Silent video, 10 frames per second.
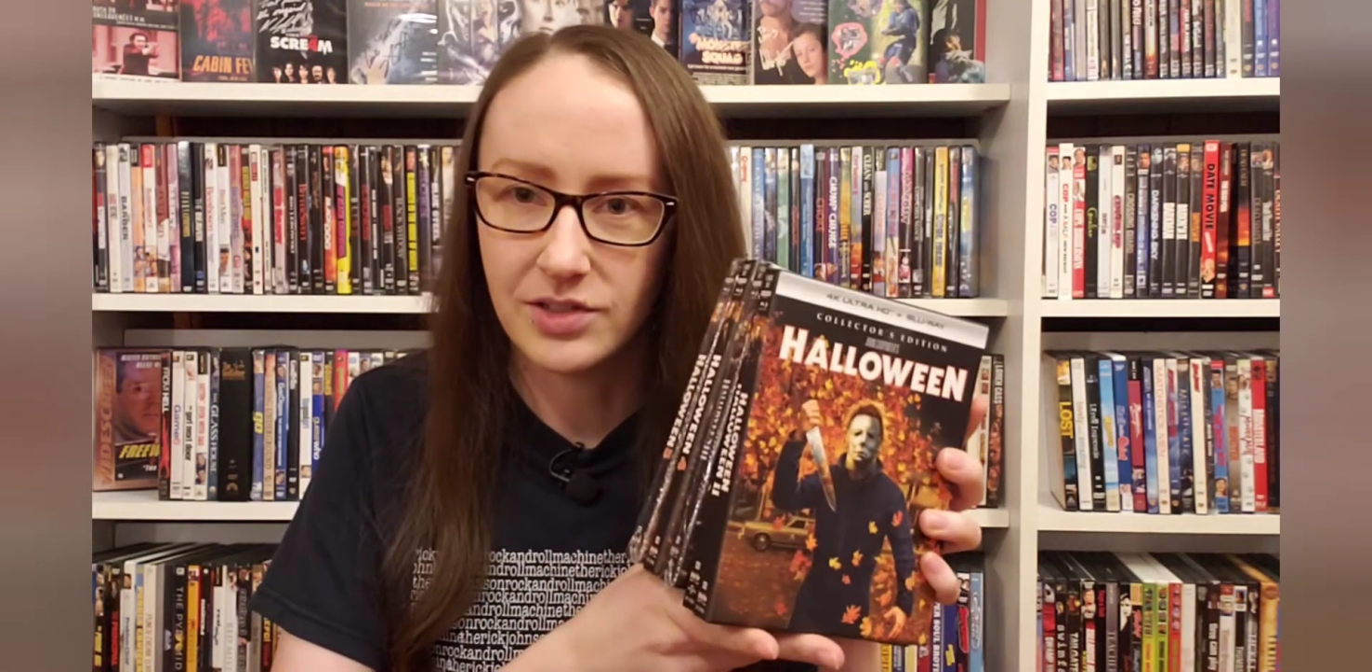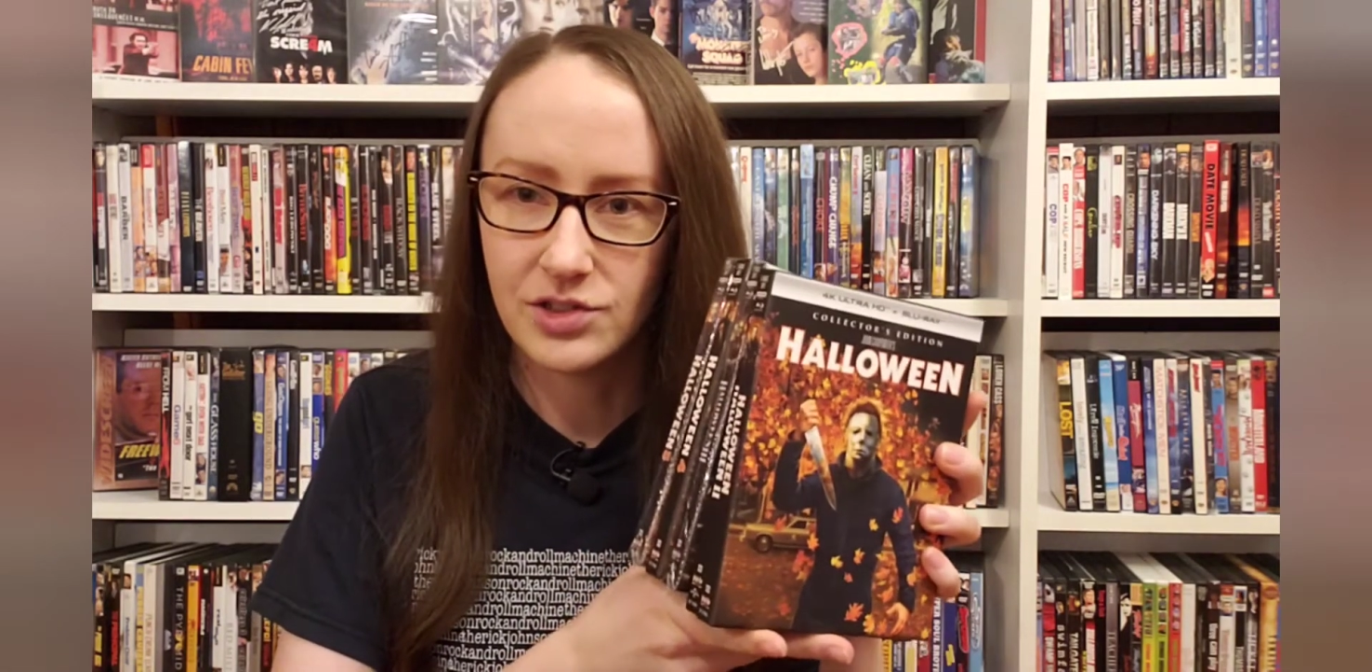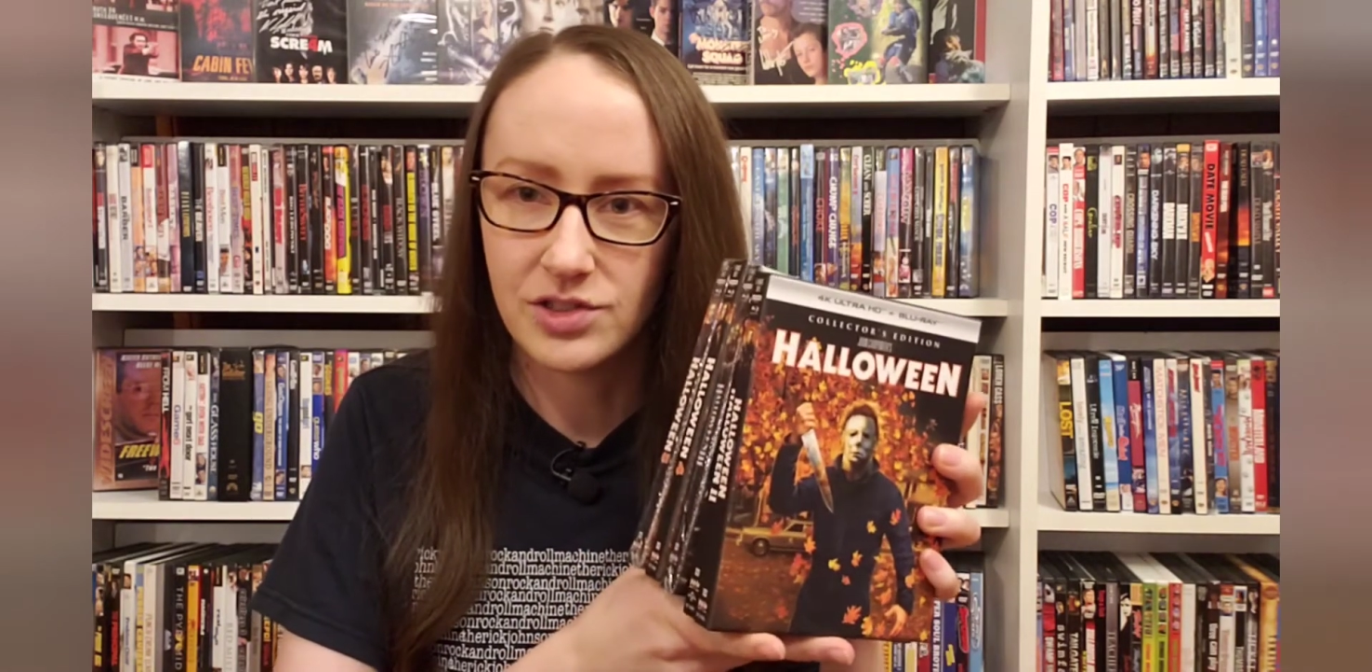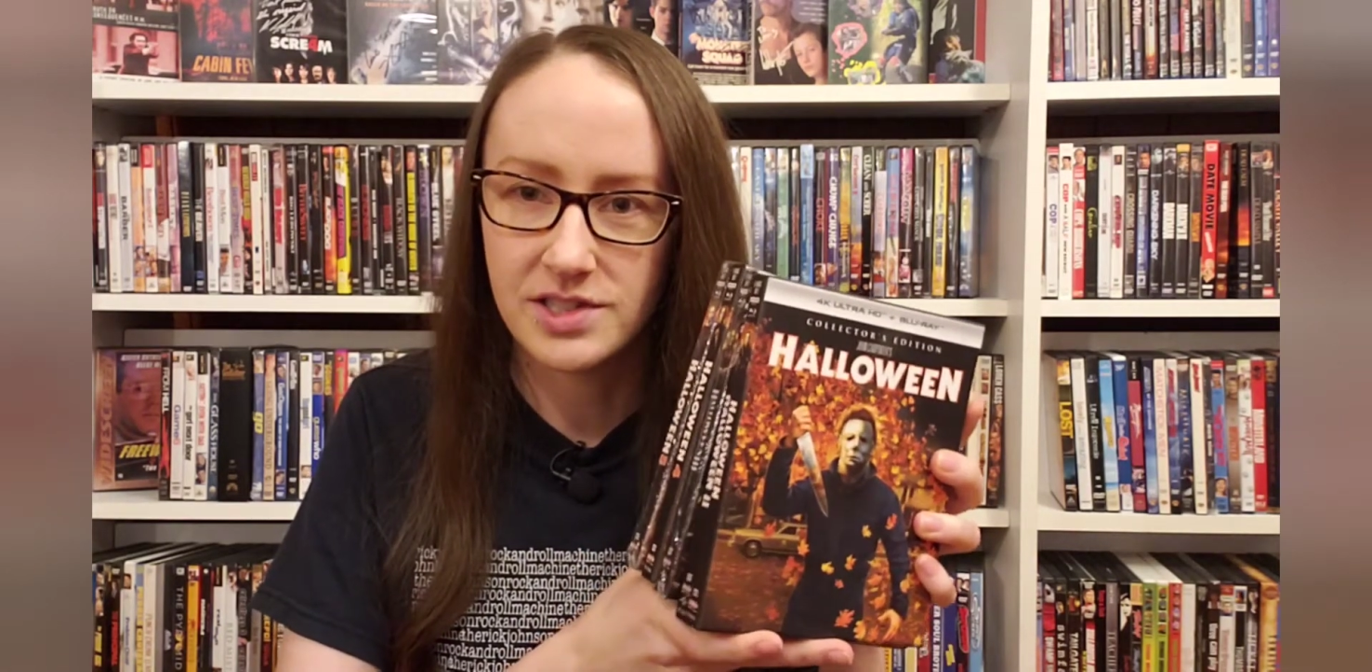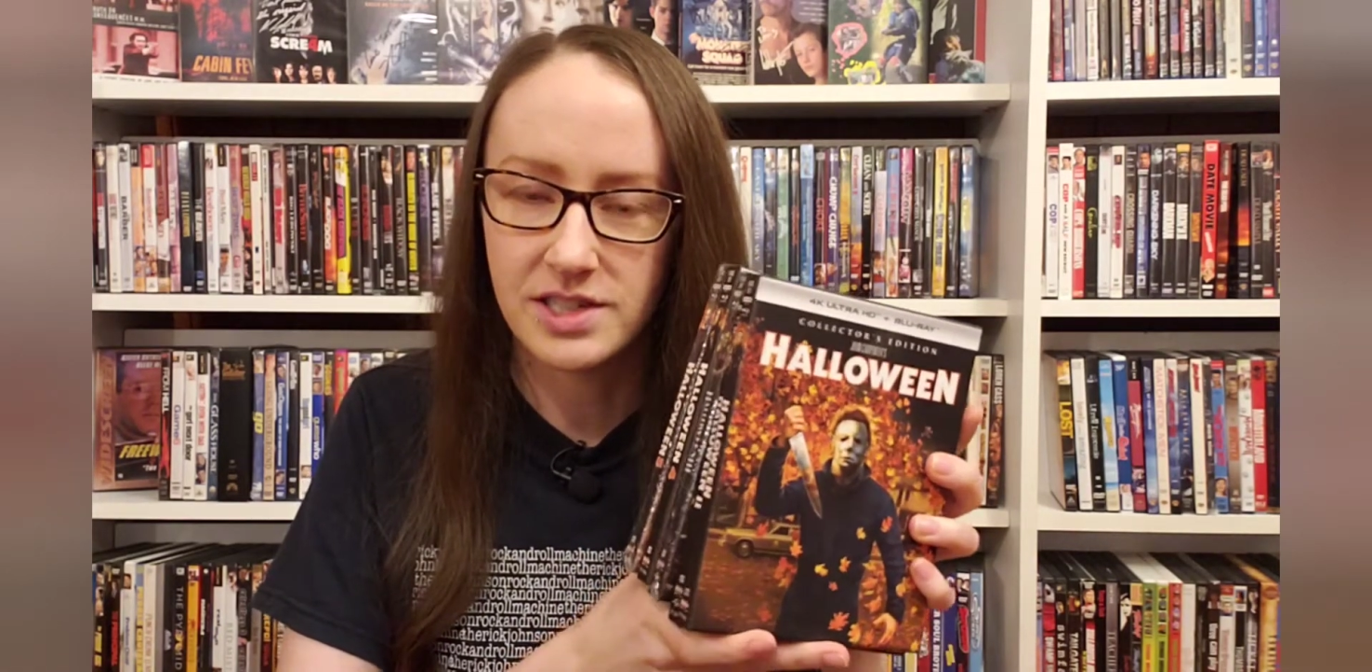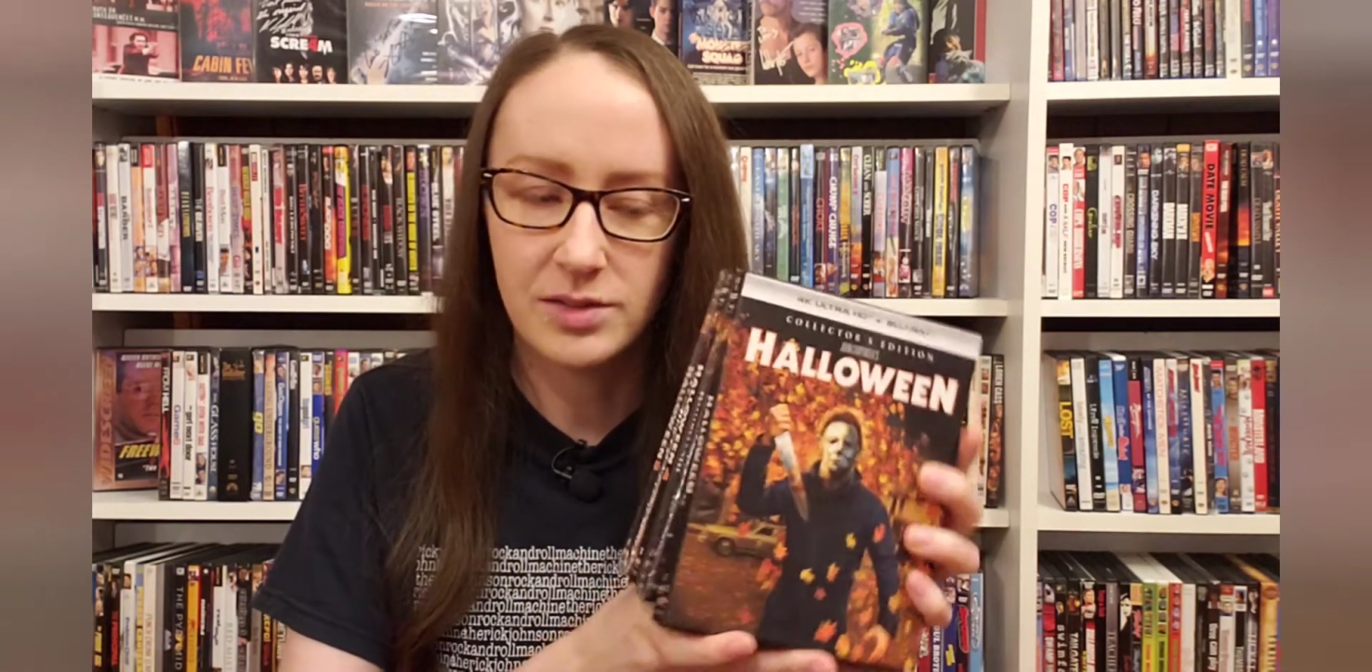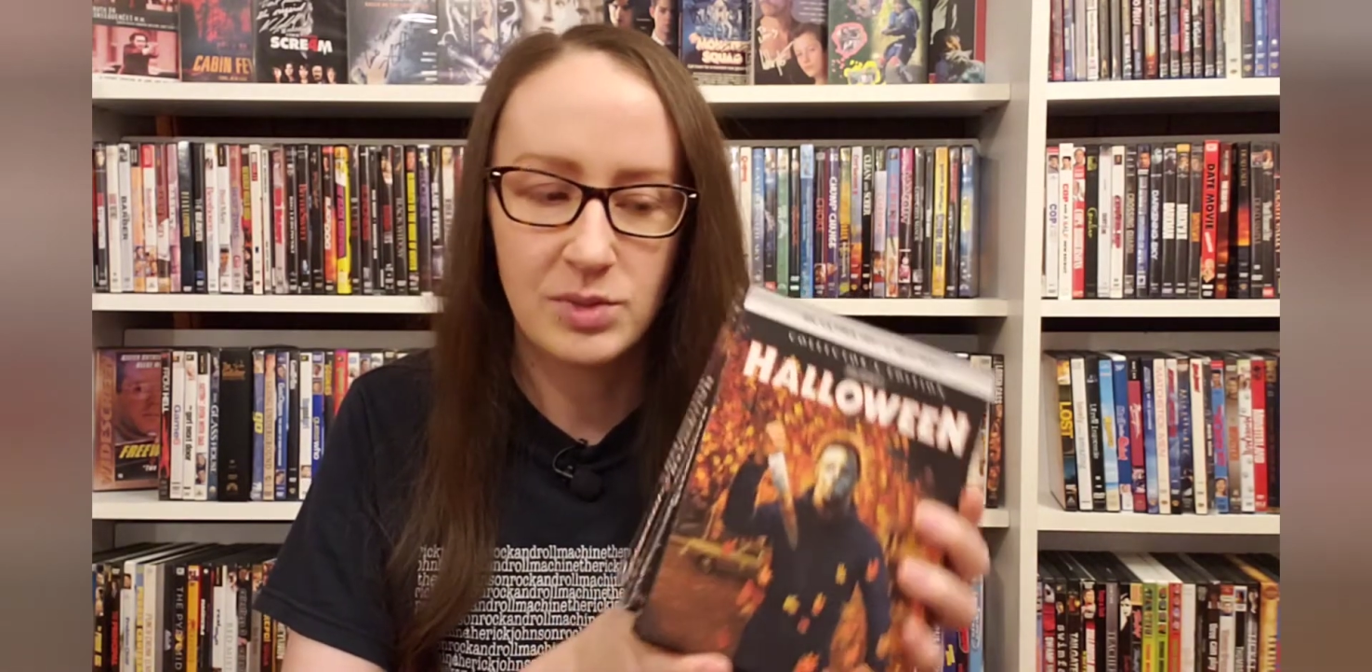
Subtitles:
interesting